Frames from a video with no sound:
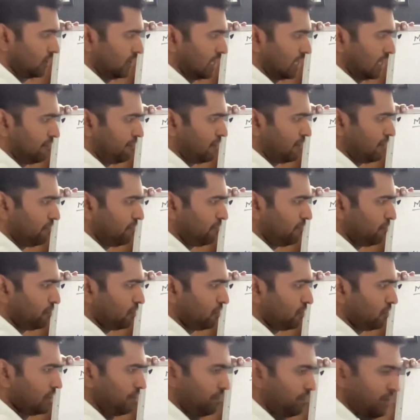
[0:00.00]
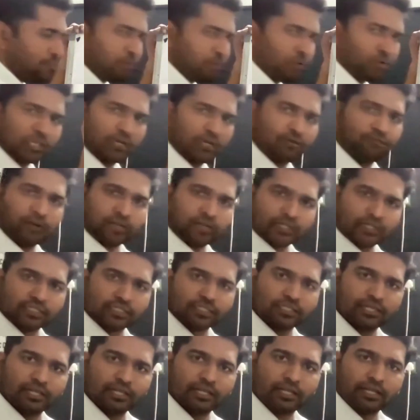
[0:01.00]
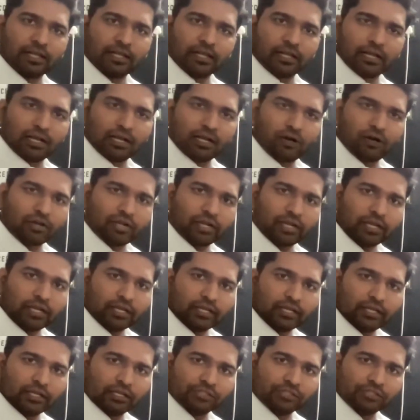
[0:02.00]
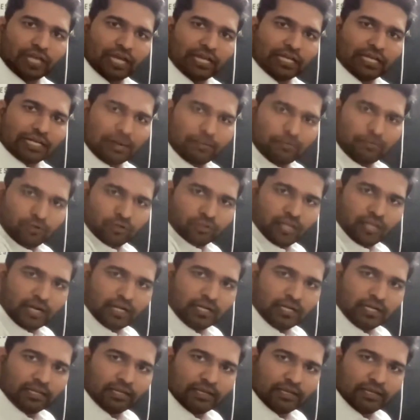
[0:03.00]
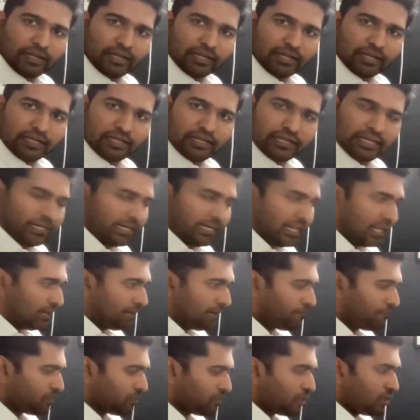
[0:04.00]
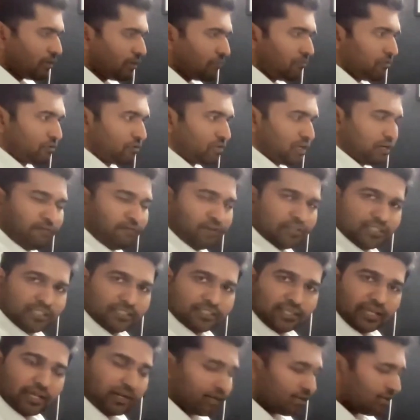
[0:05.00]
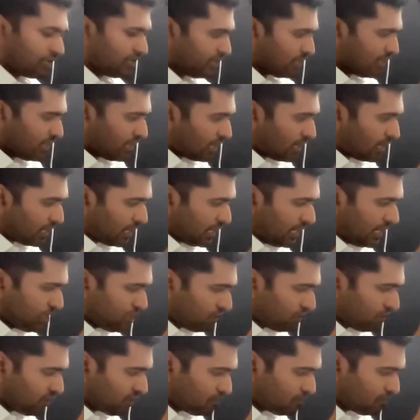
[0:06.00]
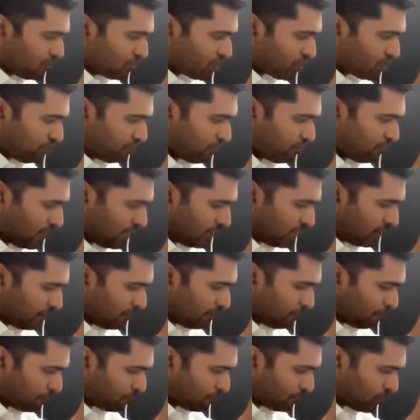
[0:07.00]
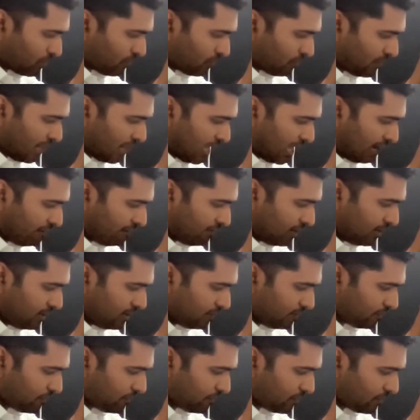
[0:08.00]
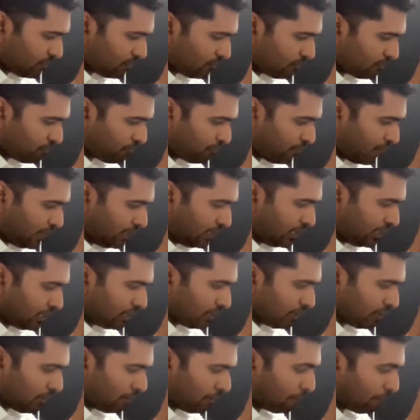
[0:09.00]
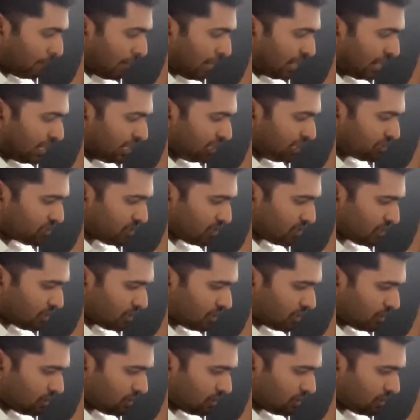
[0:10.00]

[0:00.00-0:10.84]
different mutual funds. Okay, so I'll come to that in detail. Mutual funds is there, and each of this mutual fund will have a fund manager.